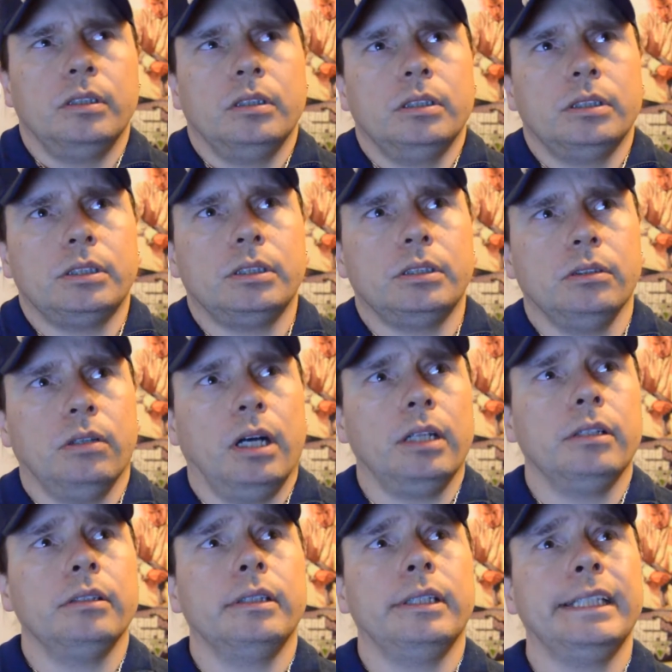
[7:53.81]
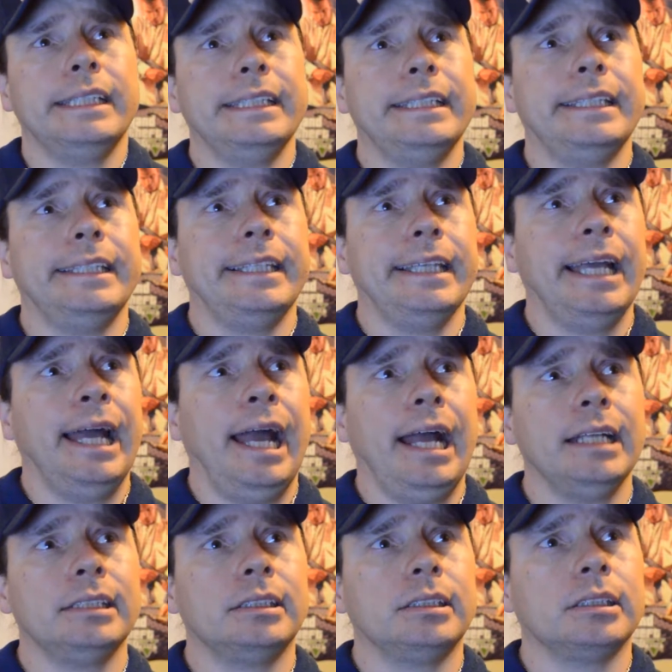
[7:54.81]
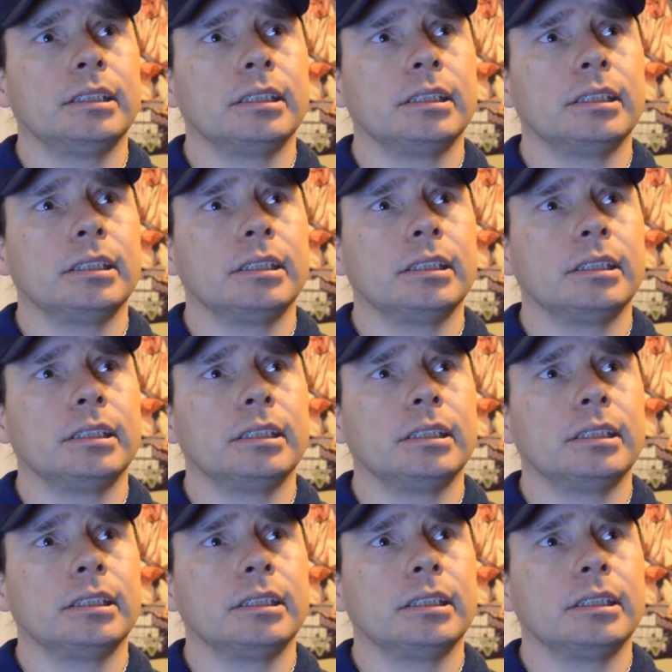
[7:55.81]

So other than that,